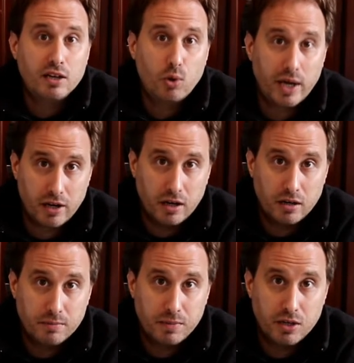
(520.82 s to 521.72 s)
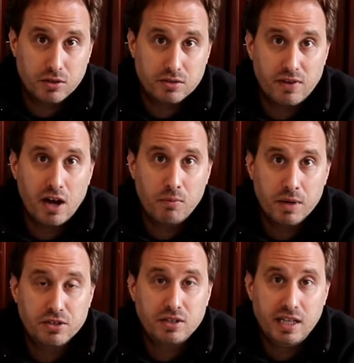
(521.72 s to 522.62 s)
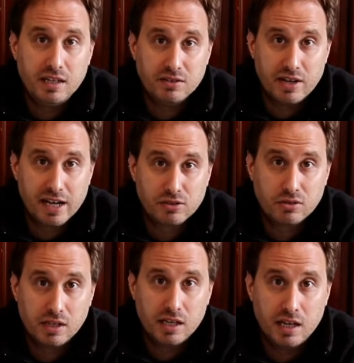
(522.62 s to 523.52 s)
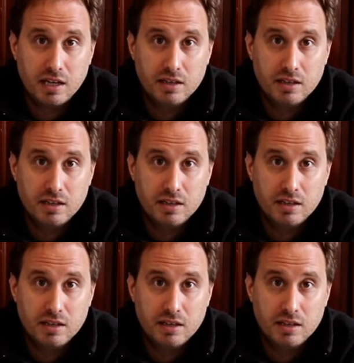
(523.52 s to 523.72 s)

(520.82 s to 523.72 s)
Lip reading: quicker because of how much tea is actually